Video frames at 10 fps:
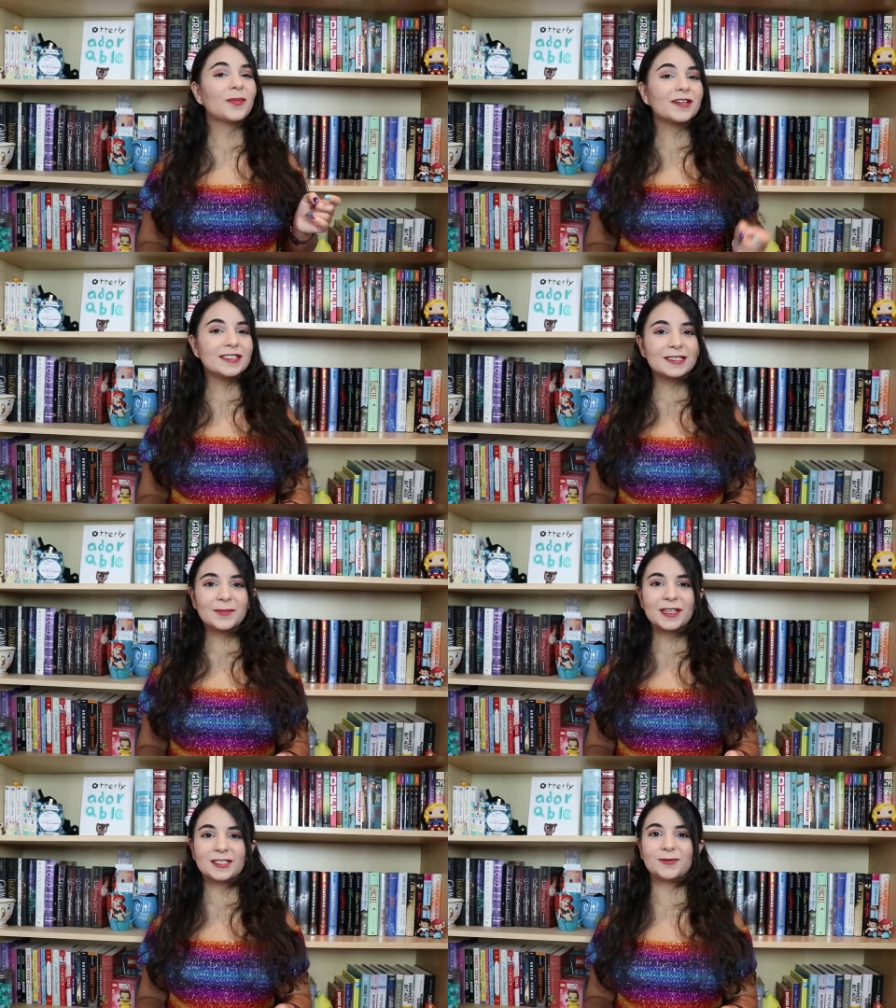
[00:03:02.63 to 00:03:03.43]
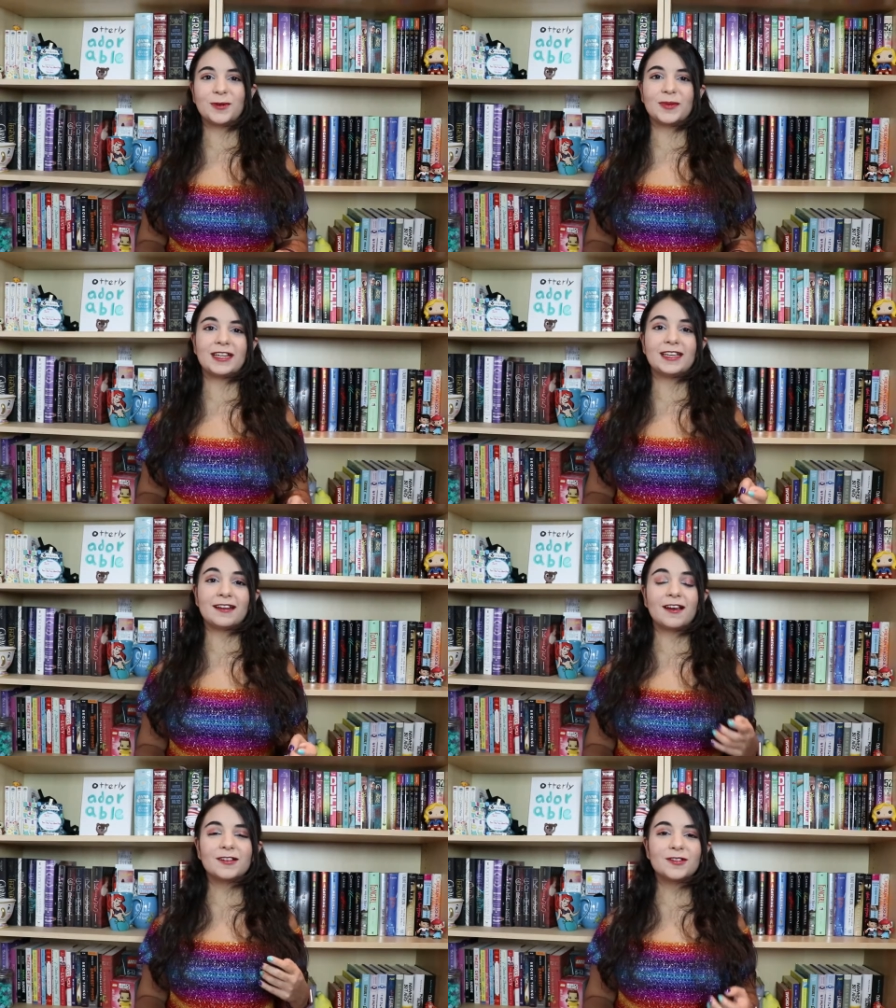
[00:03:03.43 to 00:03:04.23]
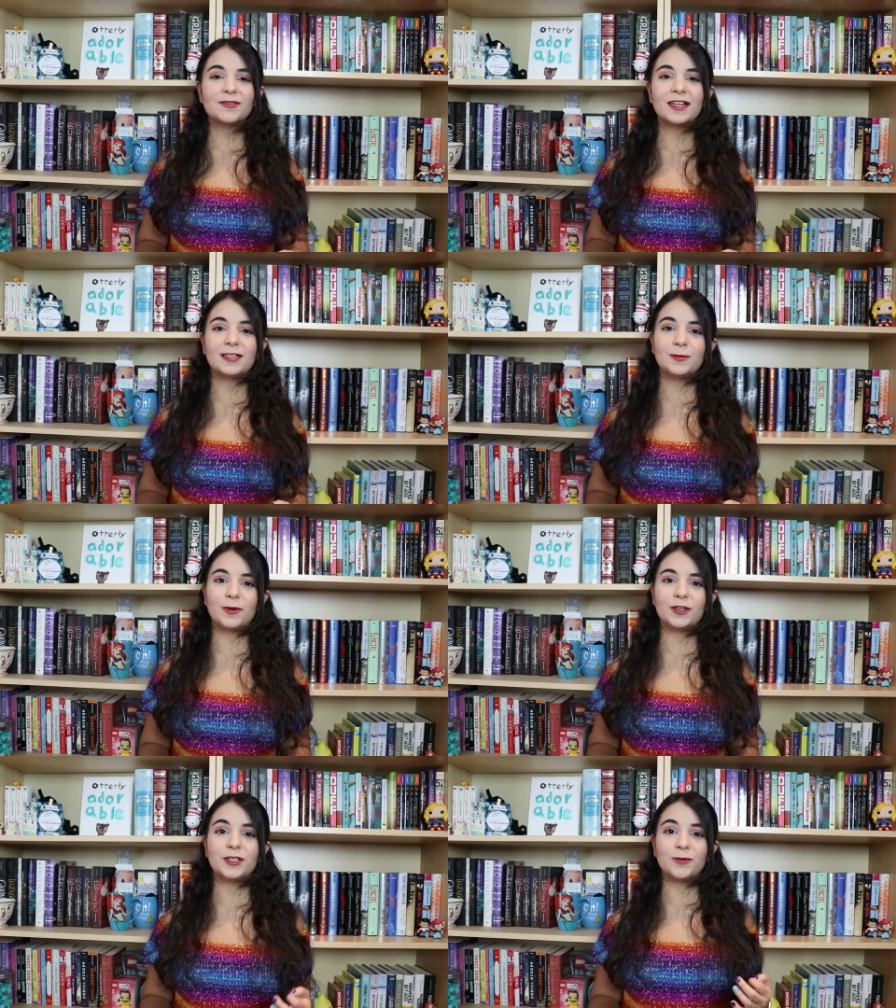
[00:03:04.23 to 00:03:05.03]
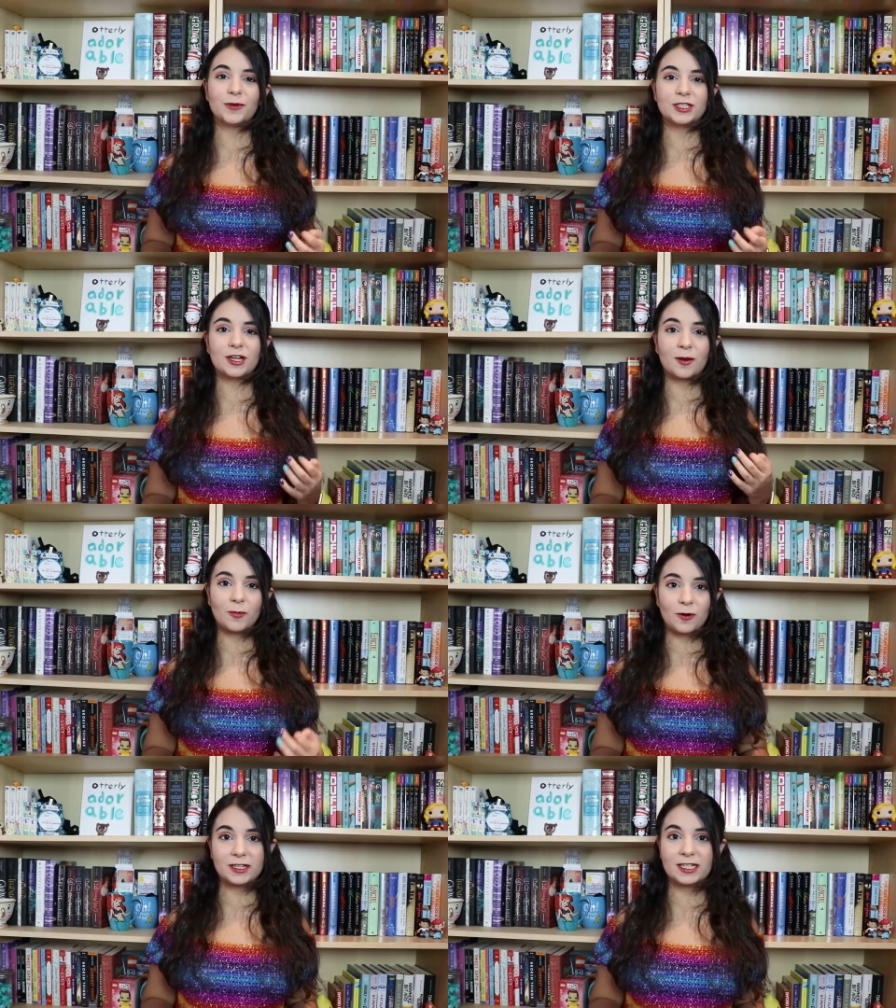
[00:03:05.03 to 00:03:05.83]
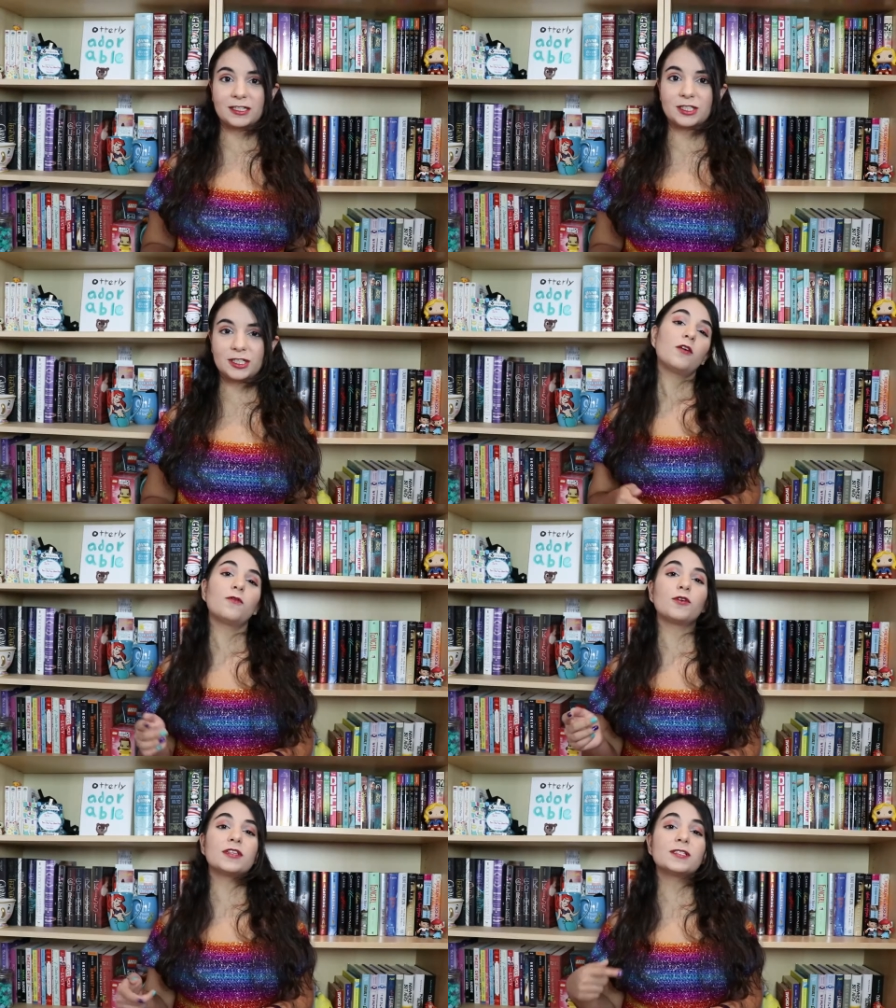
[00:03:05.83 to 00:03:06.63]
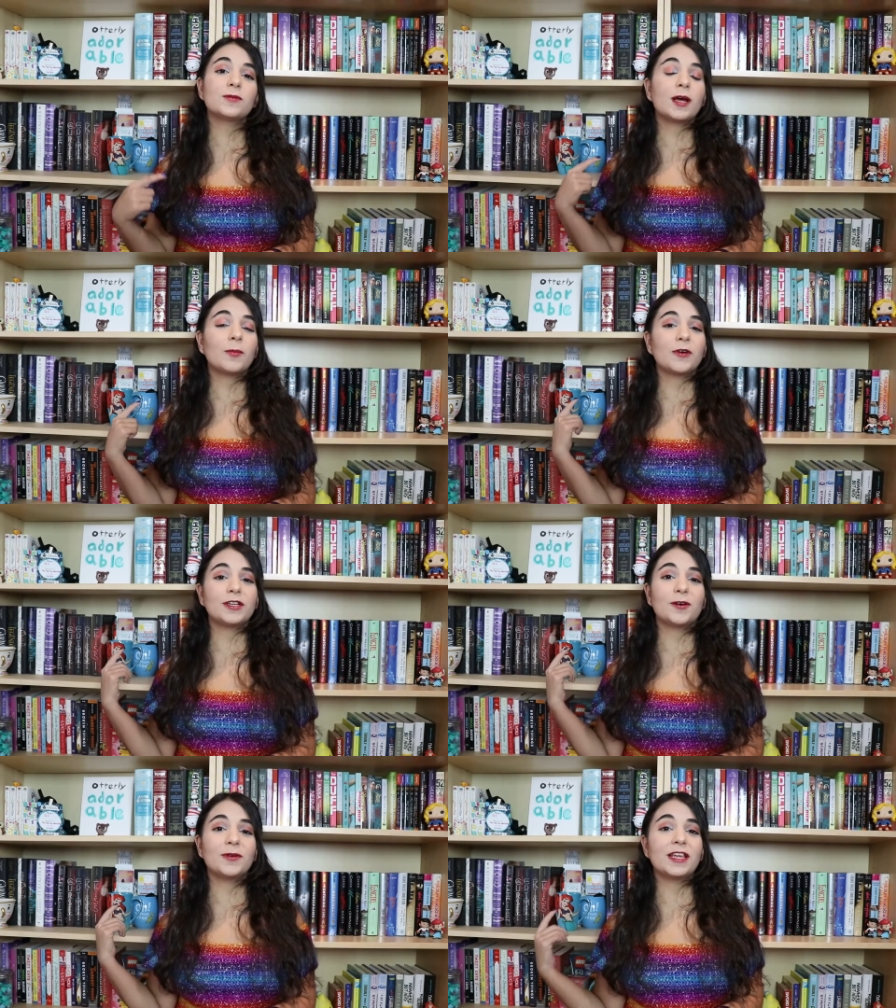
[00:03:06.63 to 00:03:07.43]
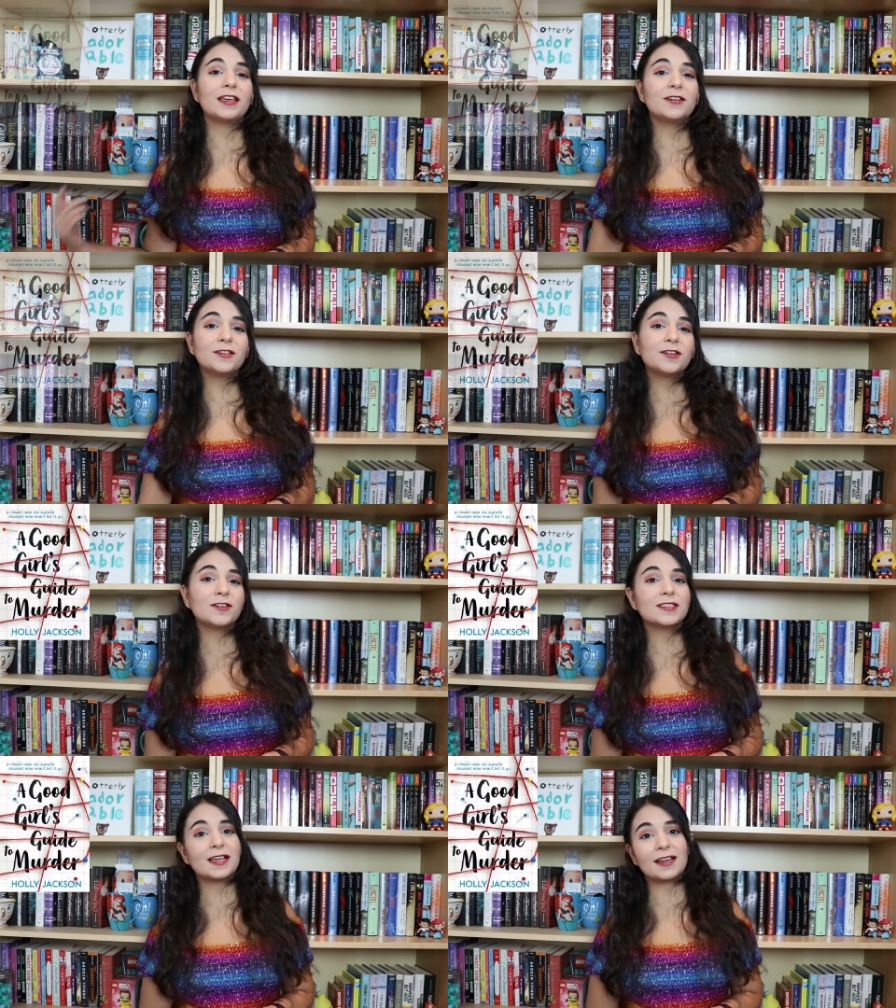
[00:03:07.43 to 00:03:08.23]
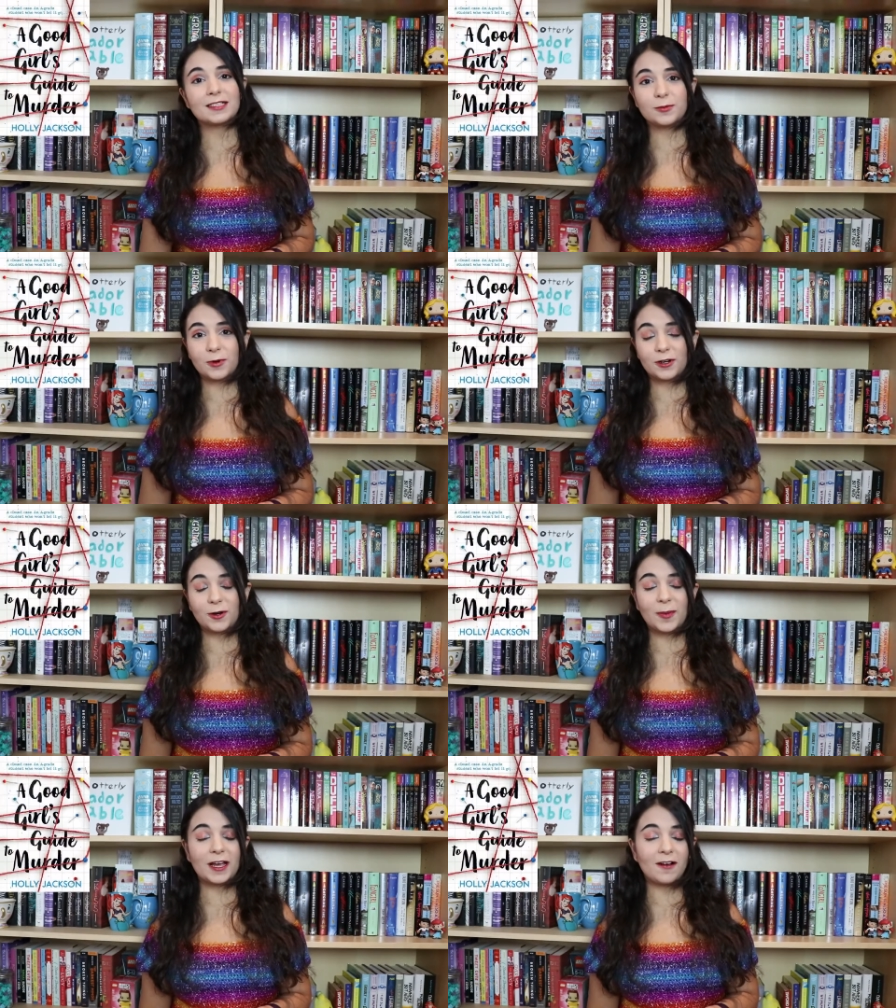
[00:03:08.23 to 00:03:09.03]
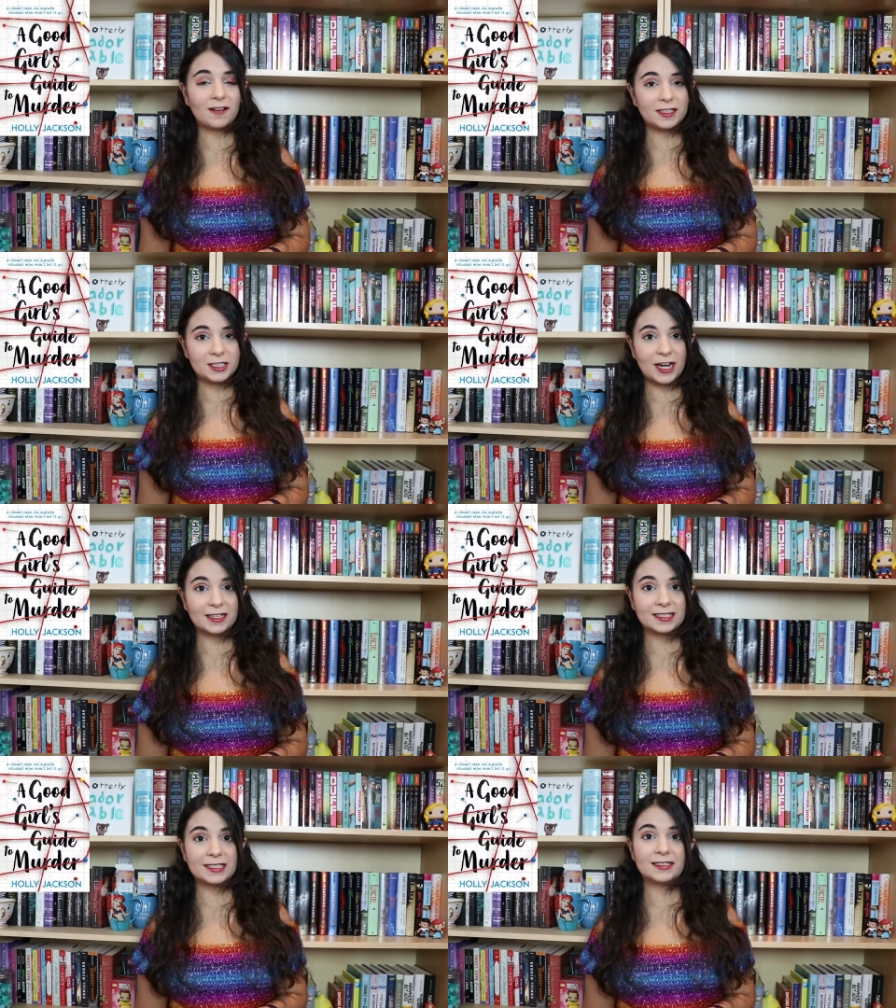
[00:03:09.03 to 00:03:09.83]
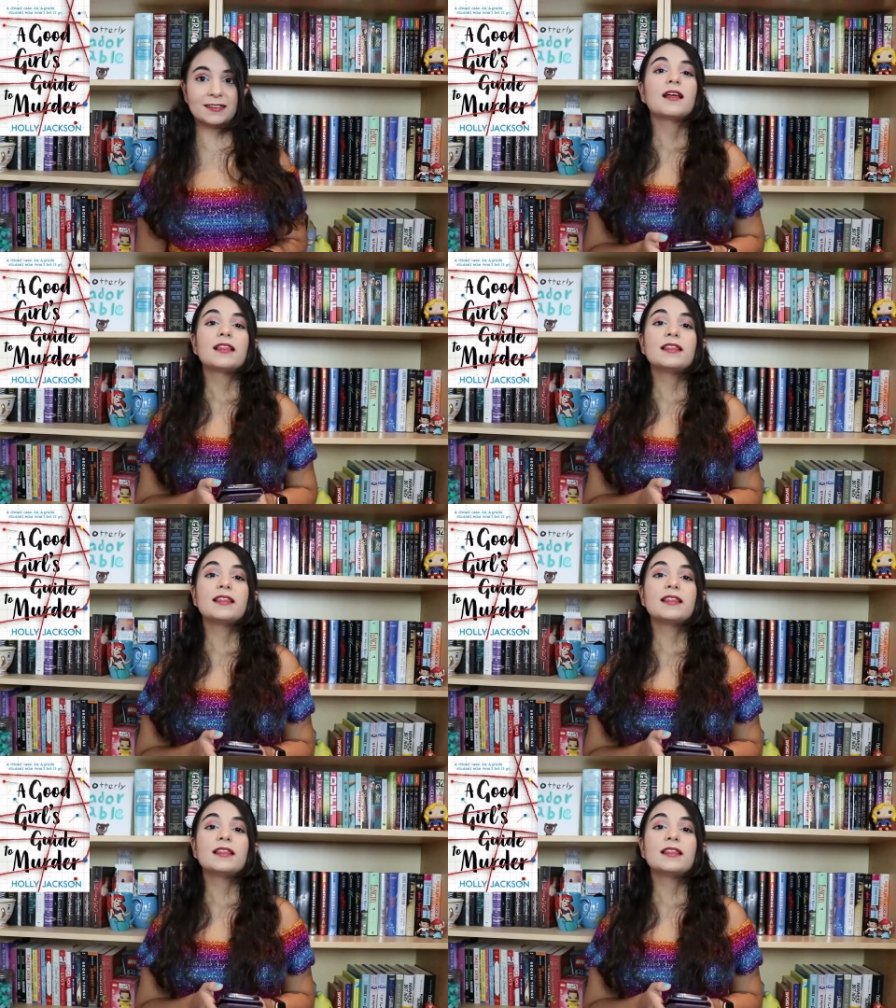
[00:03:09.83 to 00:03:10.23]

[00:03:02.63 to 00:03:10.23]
Participation Ribbon, an underrated book you wish got more attention. For this one, I'm going to go with A Good Girl's Guide to Murder by Holly Jackson.